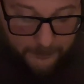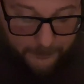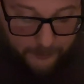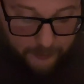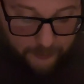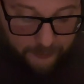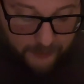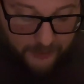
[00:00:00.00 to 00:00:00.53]
As we
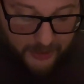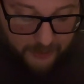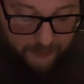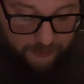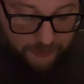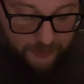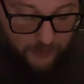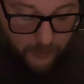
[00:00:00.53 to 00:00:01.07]
approached her
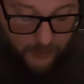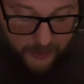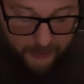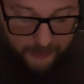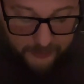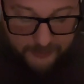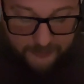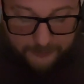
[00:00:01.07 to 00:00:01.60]
house, she
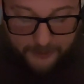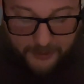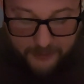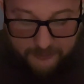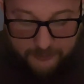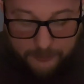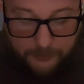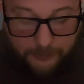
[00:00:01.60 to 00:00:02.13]
quietly as
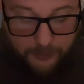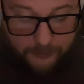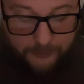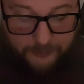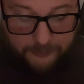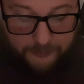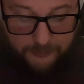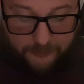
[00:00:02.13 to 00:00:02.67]
possible
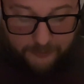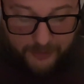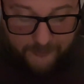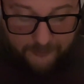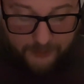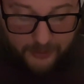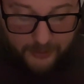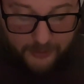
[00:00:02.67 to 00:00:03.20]
pulled into her
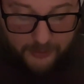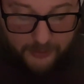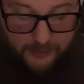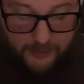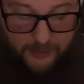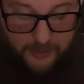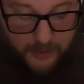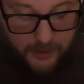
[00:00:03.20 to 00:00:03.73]
driveway.
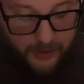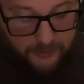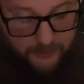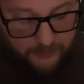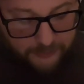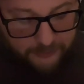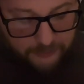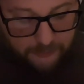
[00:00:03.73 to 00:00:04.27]
I
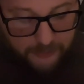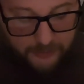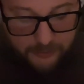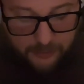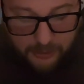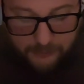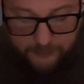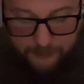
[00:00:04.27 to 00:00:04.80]
noticed a
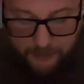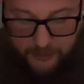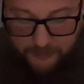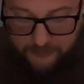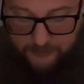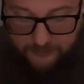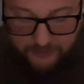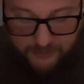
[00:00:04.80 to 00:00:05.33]
red car was
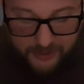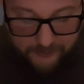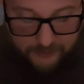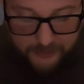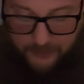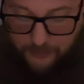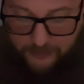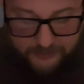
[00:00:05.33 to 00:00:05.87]
parked in the
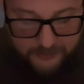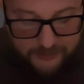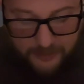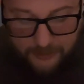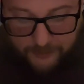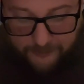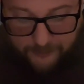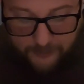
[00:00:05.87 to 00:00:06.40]
driveway that
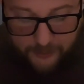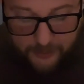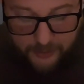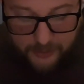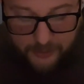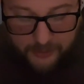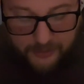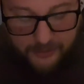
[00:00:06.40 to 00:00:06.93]
wasn't there
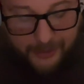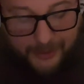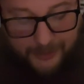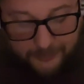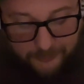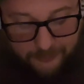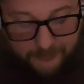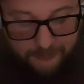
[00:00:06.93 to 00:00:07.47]
before. I
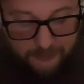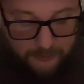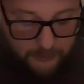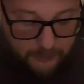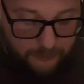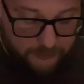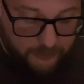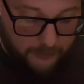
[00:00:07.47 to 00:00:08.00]
had to
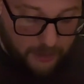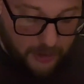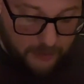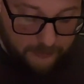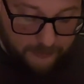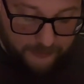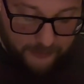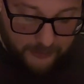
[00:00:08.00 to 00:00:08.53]
assume it was her
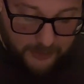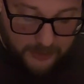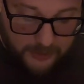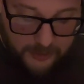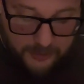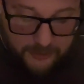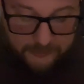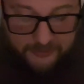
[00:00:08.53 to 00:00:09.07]
mom's.
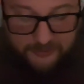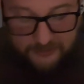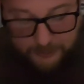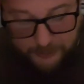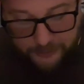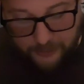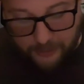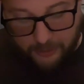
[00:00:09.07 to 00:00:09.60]

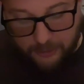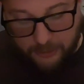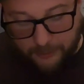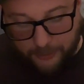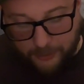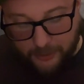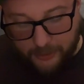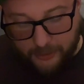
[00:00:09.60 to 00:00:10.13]
Stacy put the car
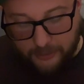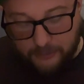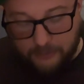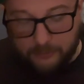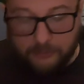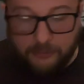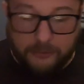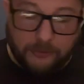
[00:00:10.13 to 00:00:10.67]
in a park,
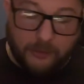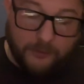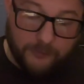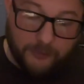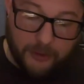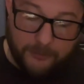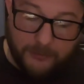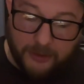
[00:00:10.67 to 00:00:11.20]
looked
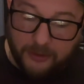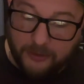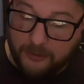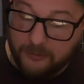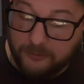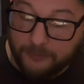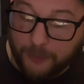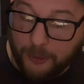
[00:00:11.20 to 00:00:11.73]
over at
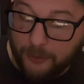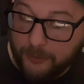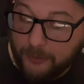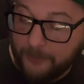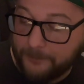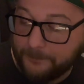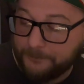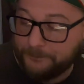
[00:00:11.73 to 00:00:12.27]
me, and
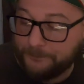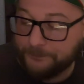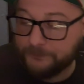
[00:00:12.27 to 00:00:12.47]
spoke.